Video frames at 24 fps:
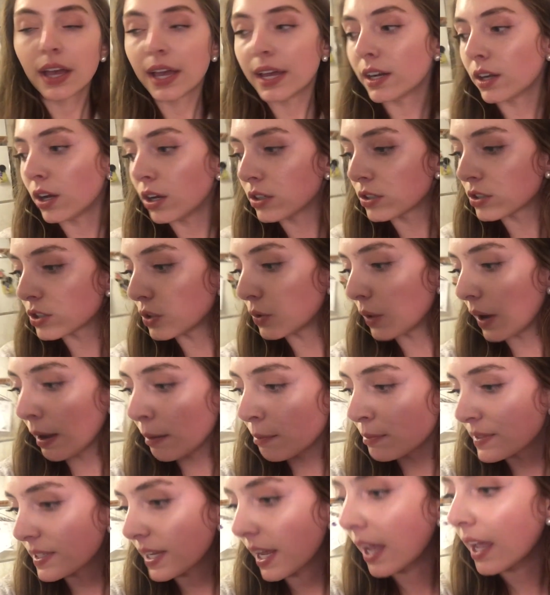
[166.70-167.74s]
And also
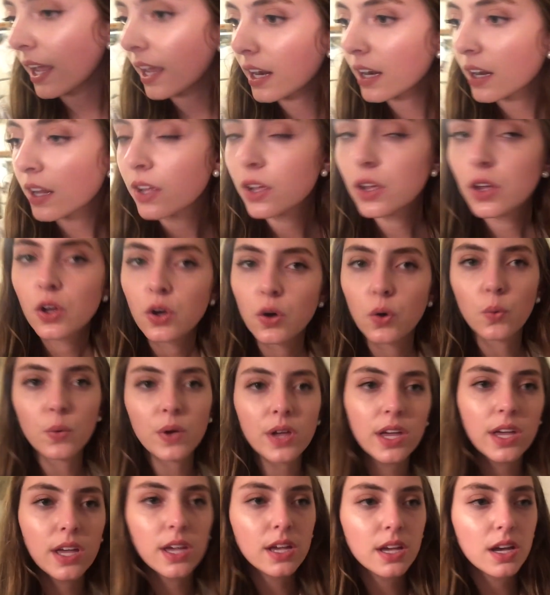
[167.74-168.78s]
update,
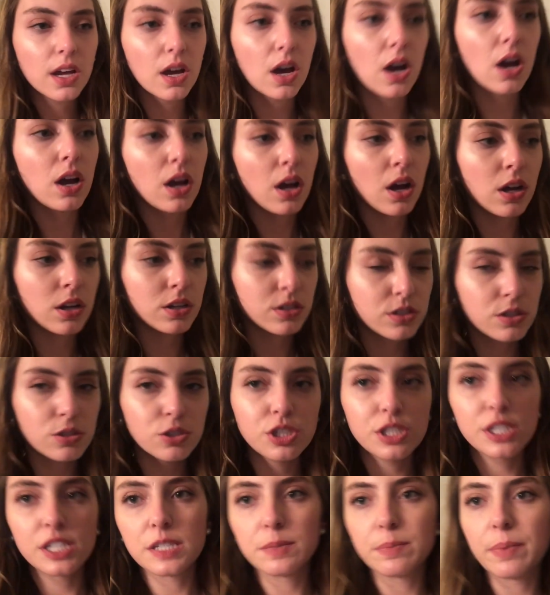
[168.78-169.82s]
we also
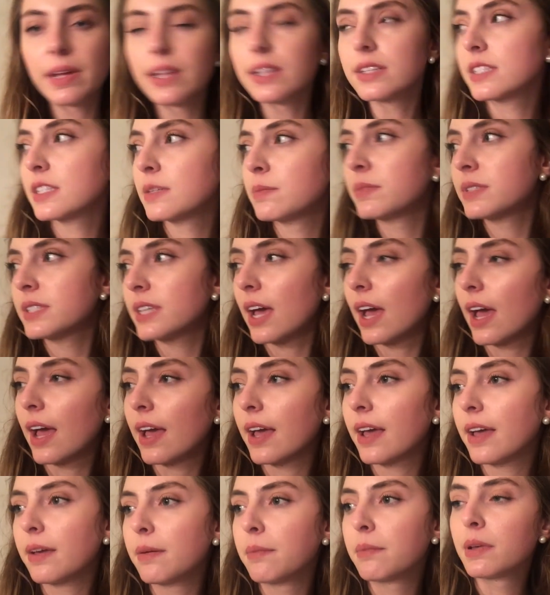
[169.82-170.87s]
just spent some
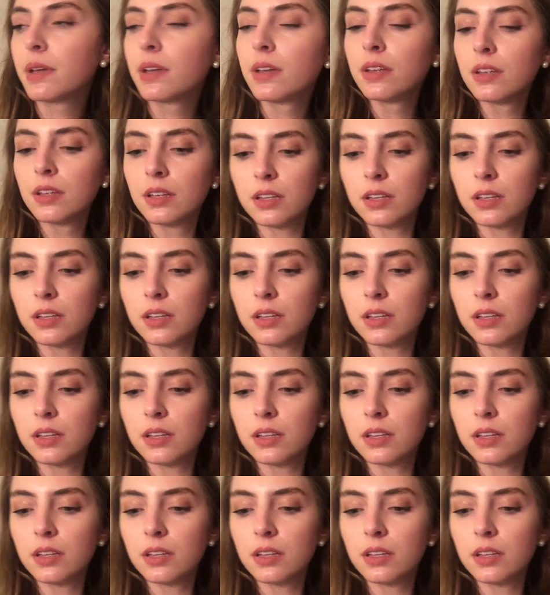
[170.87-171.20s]
time